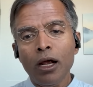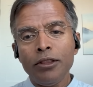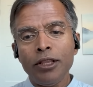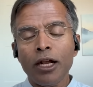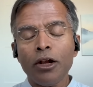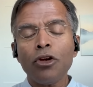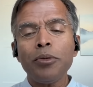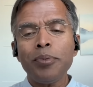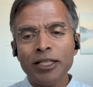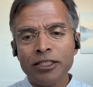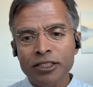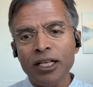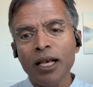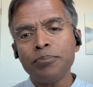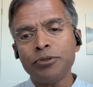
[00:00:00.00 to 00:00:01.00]
There are going to be a
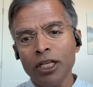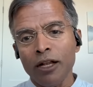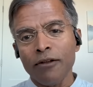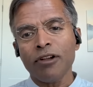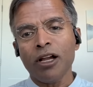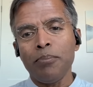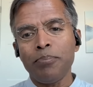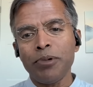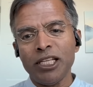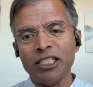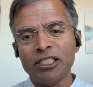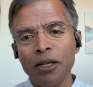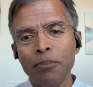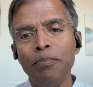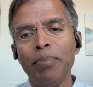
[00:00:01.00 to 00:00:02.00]
subset of
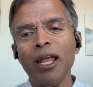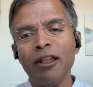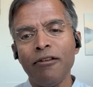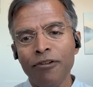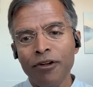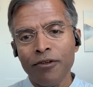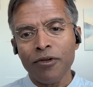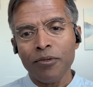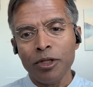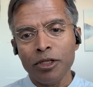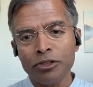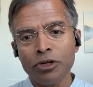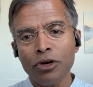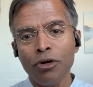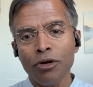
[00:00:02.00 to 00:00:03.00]
companies that benefit from
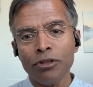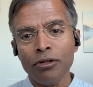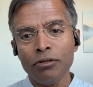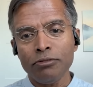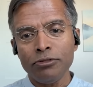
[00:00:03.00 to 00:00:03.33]
this growth,